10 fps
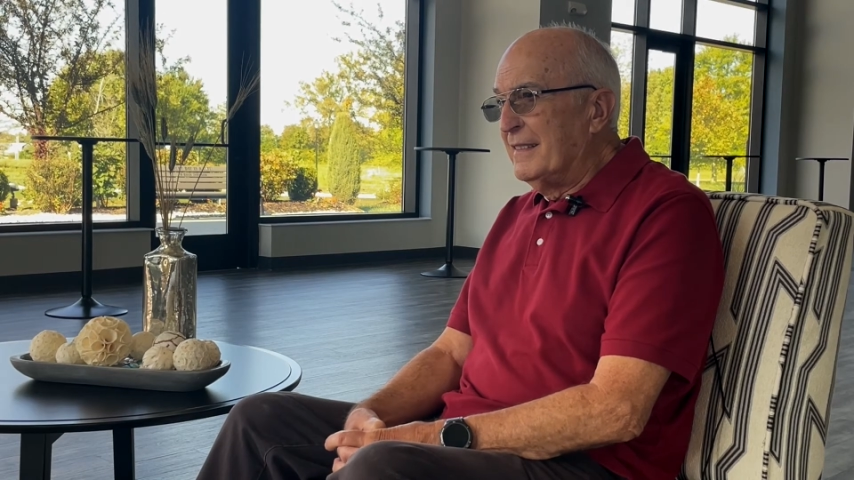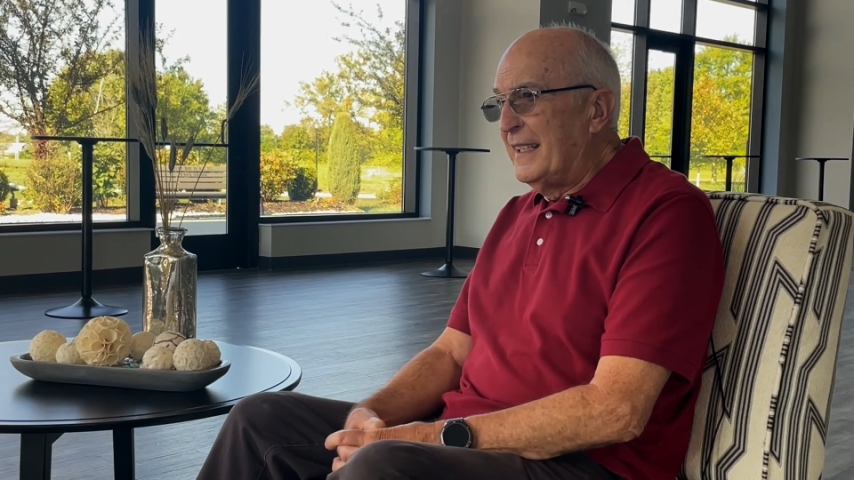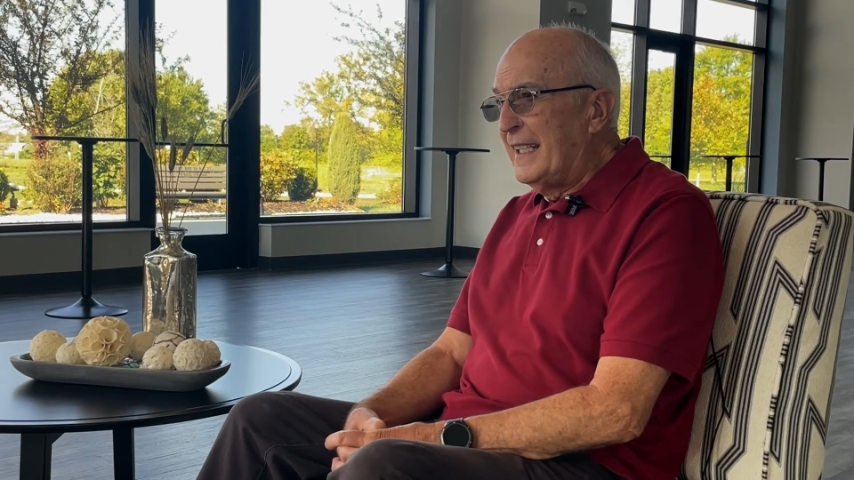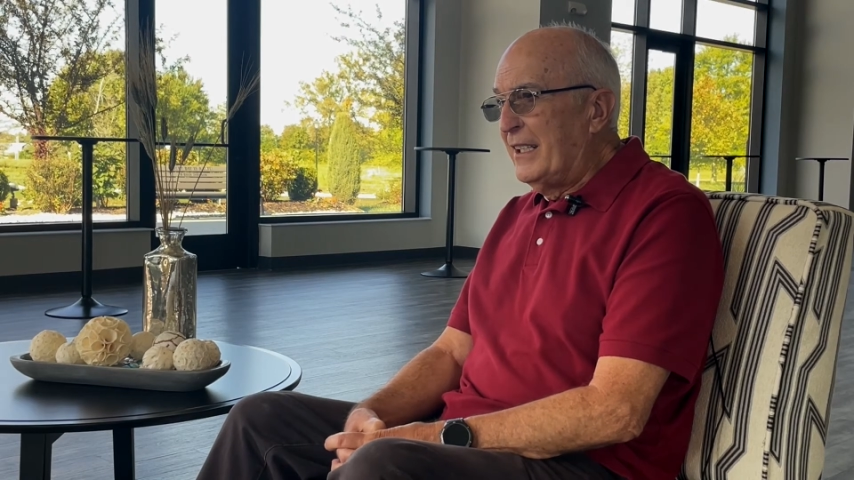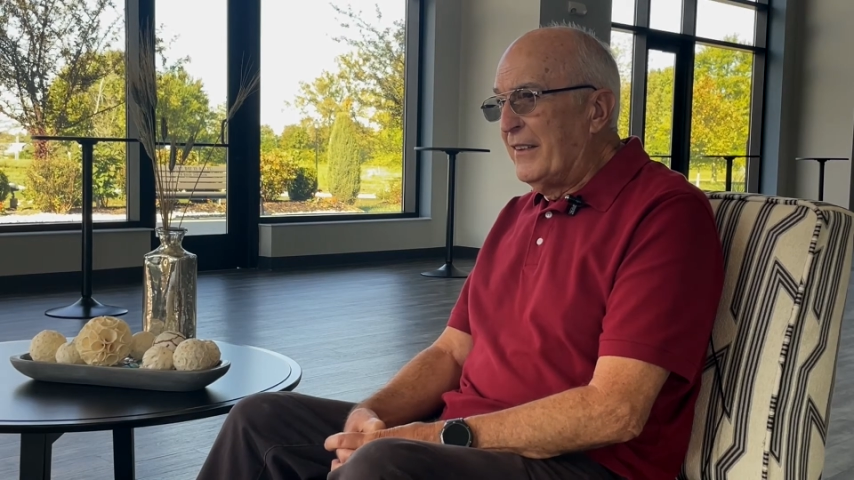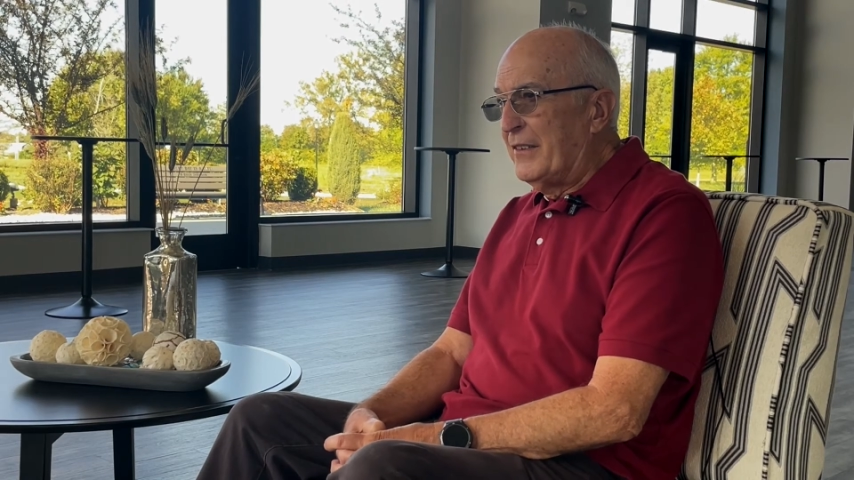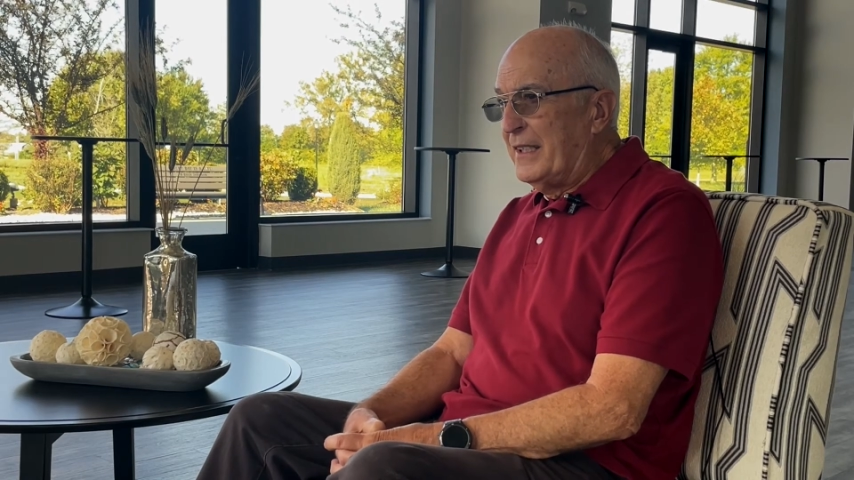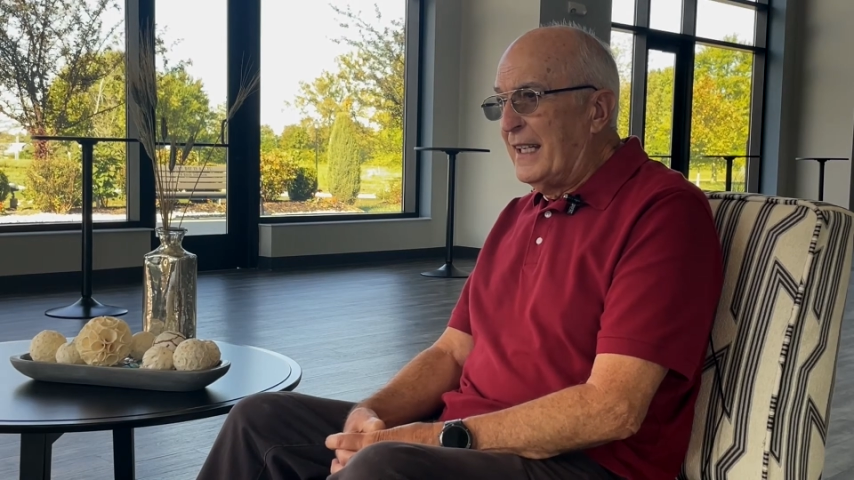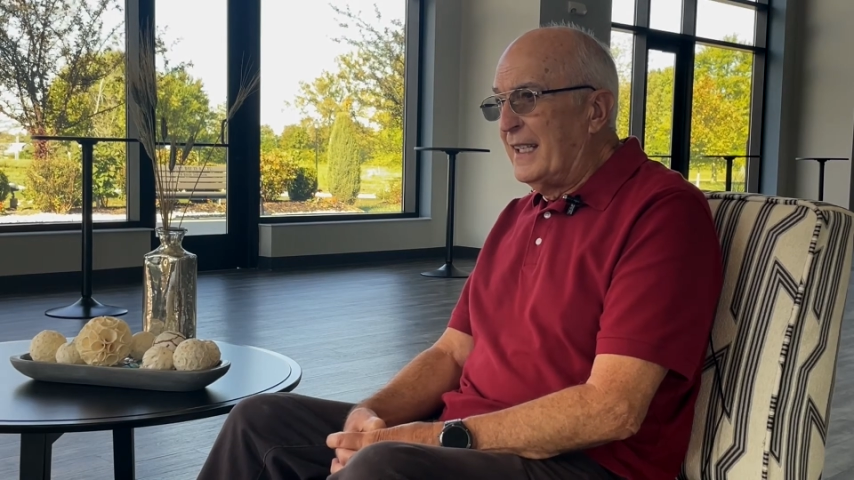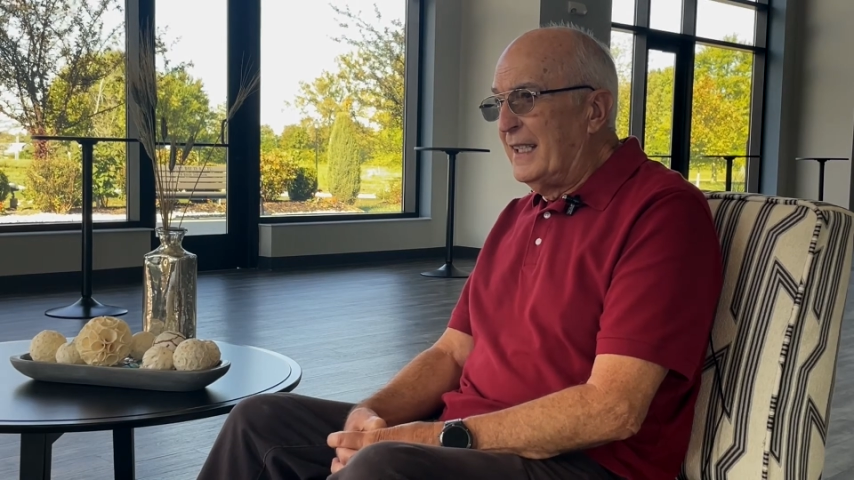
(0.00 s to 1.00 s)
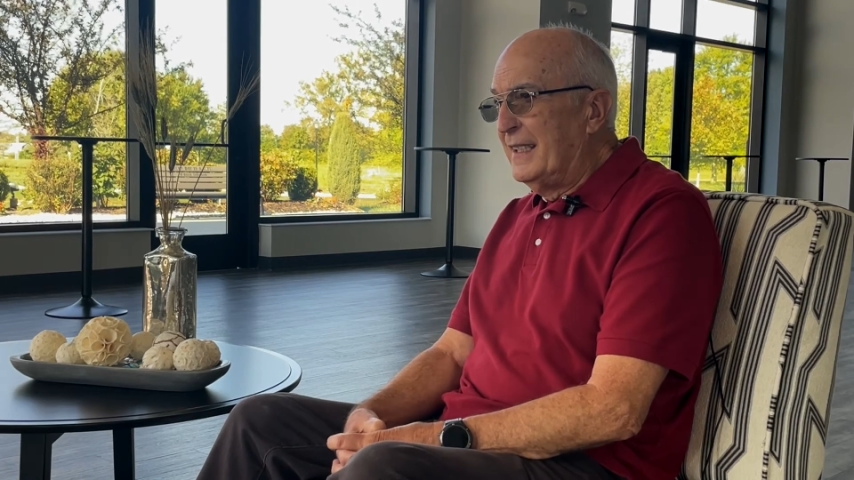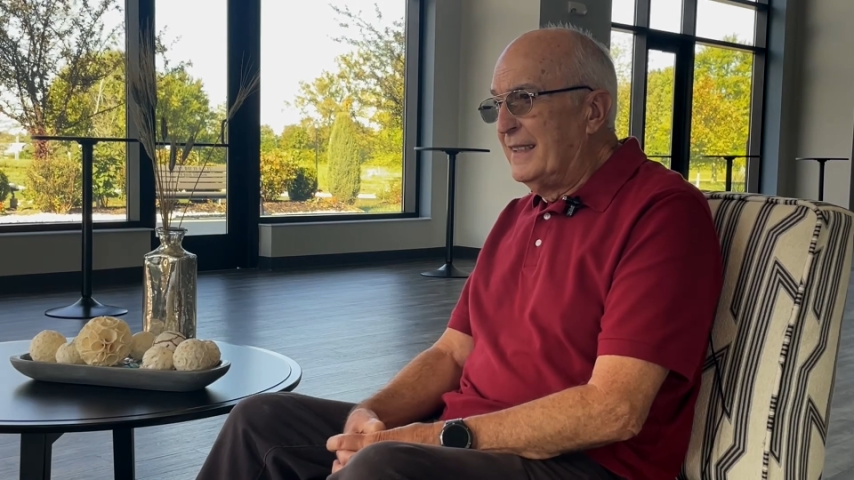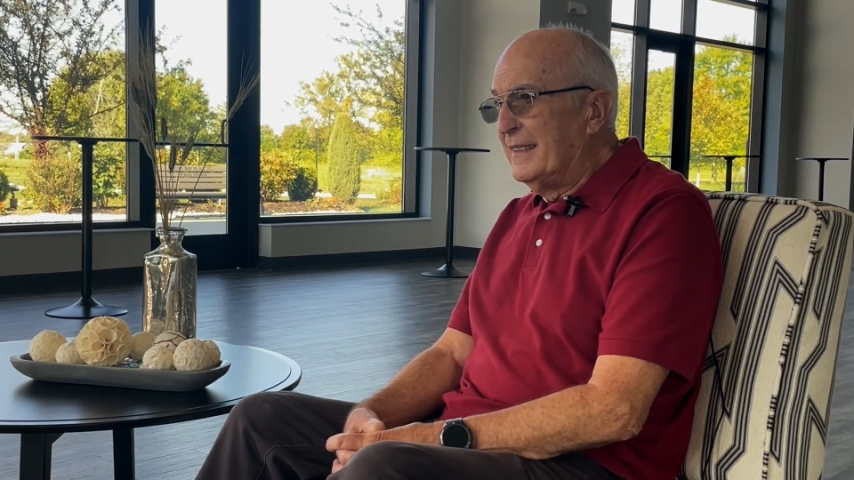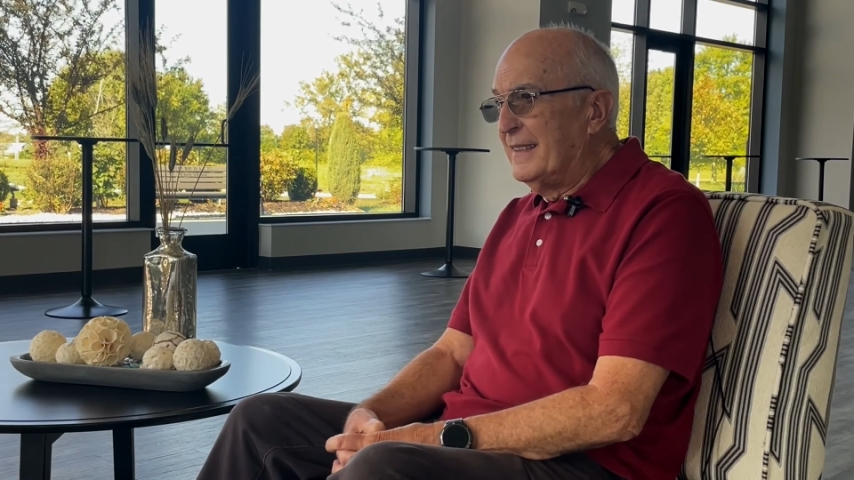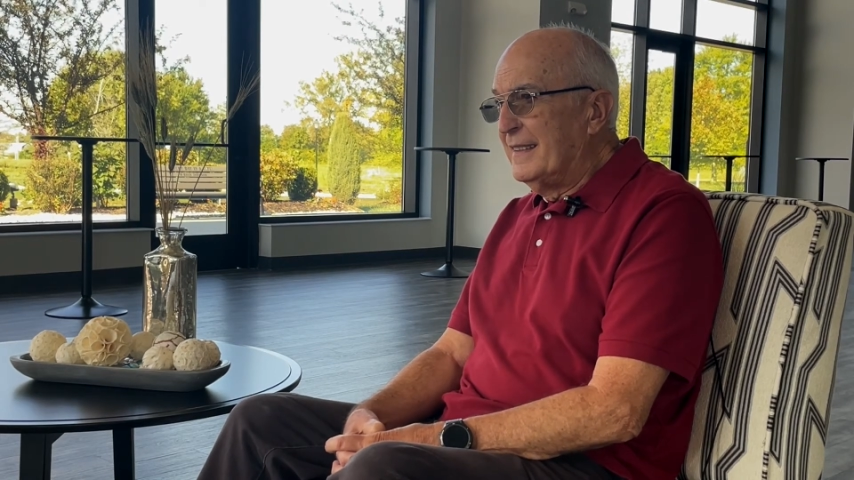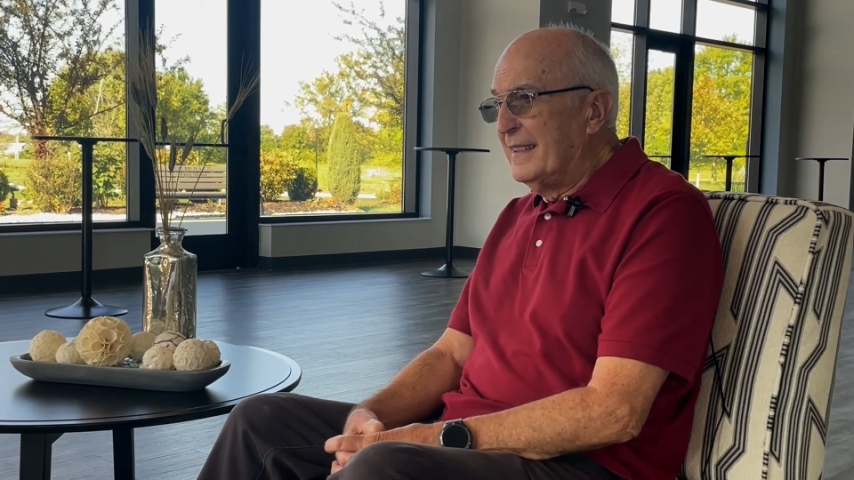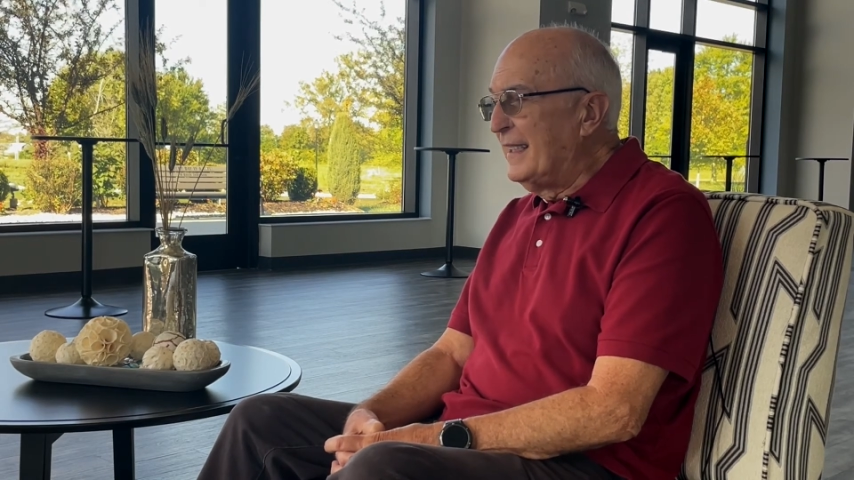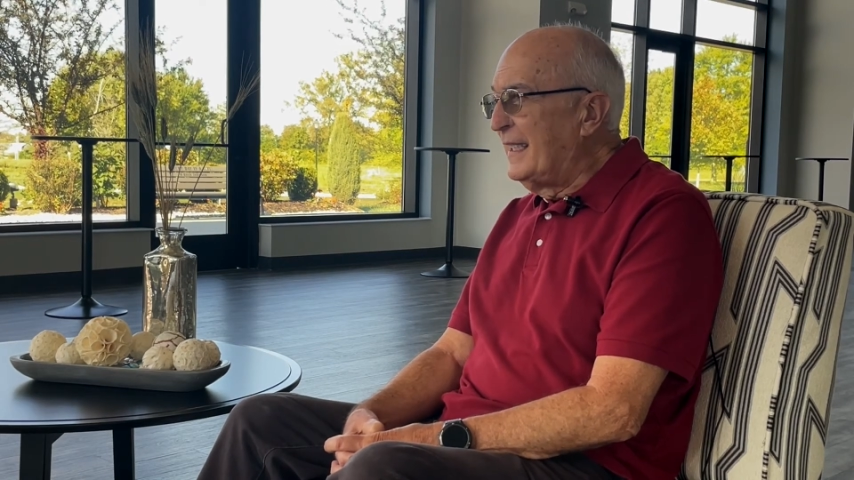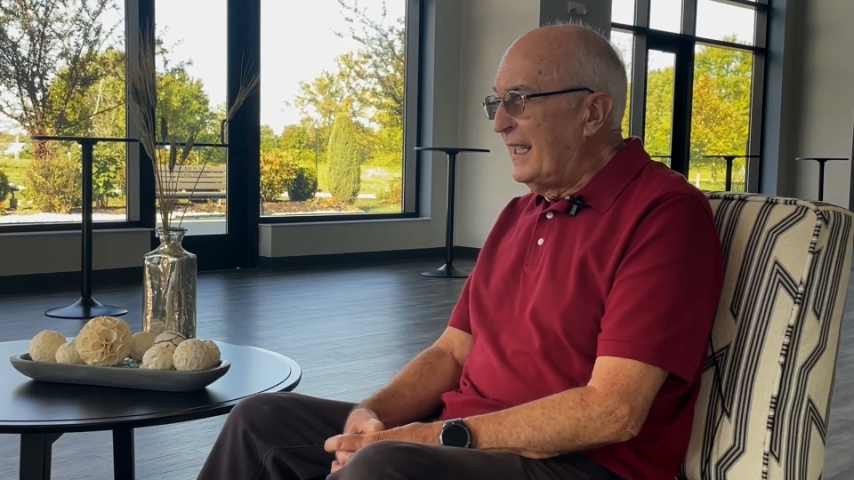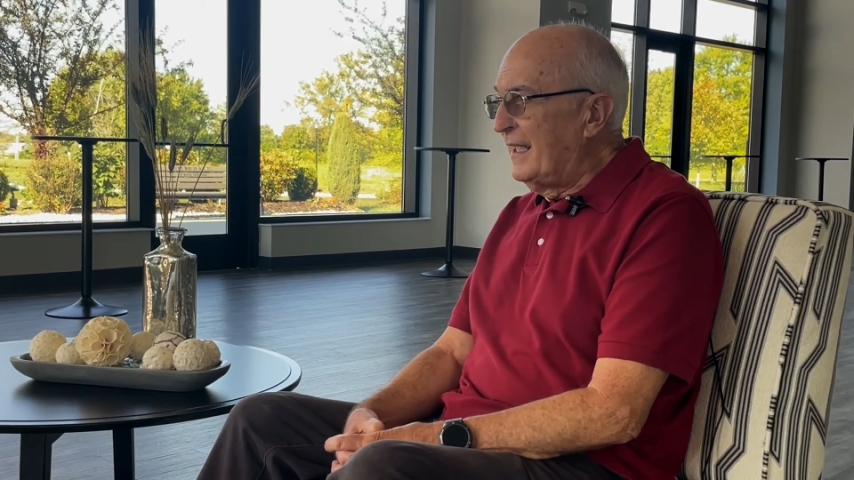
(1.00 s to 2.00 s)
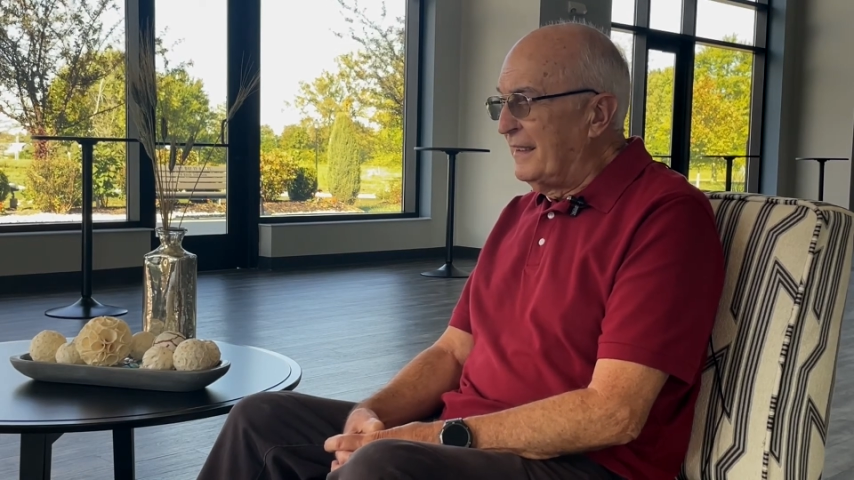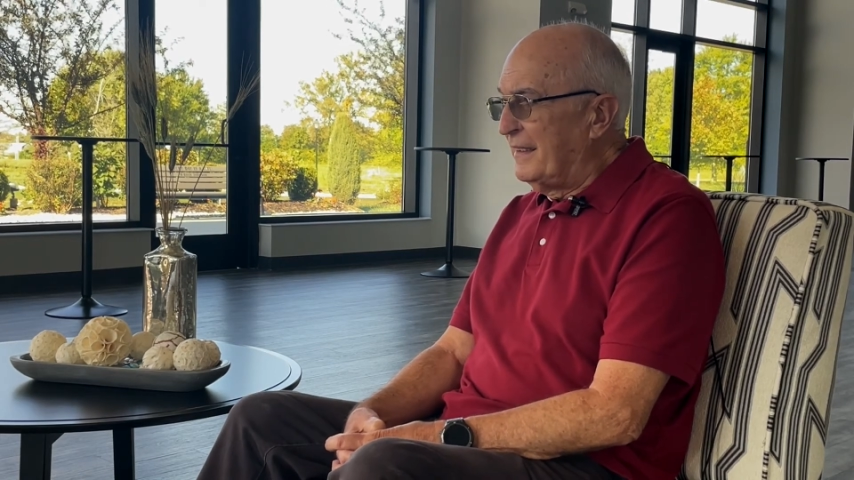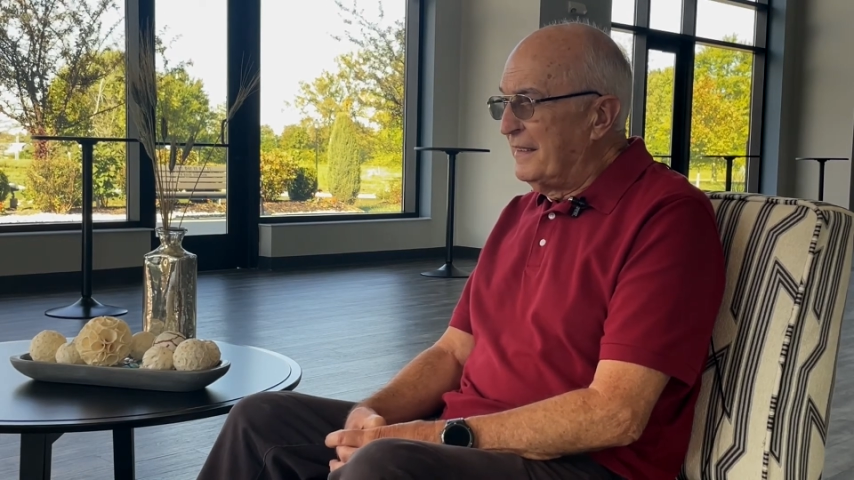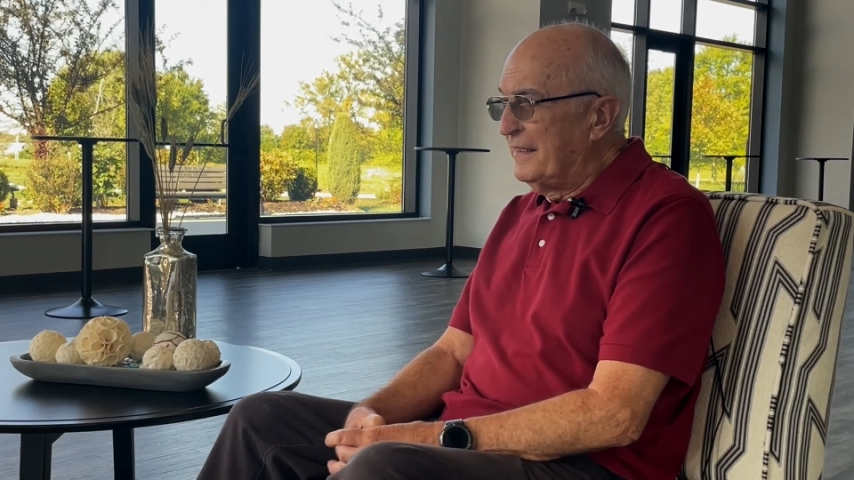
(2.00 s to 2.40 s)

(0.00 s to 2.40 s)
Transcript: any other day didn't end